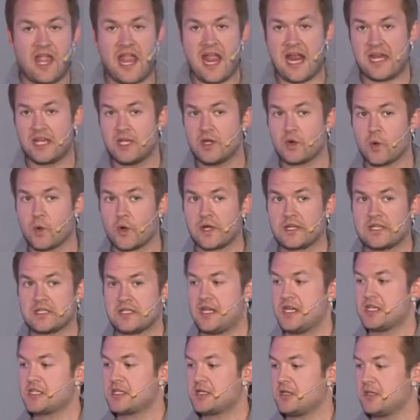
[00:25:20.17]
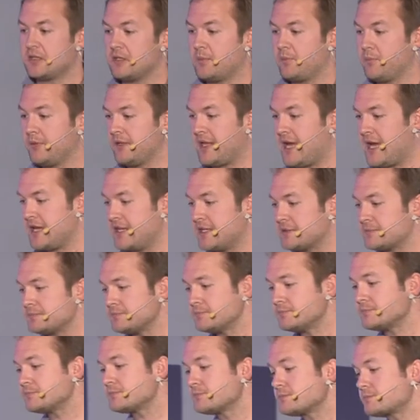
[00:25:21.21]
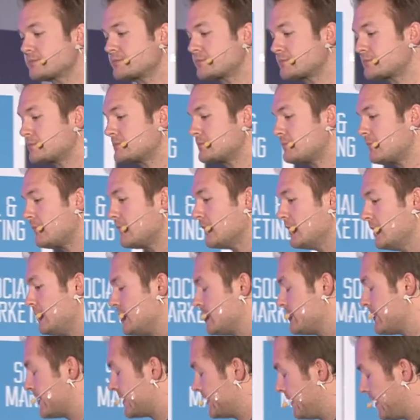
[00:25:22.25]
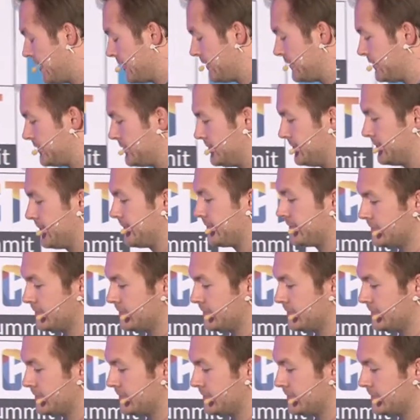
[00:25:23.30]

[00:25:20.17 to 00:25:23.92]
any organization on the planet is McDonald's.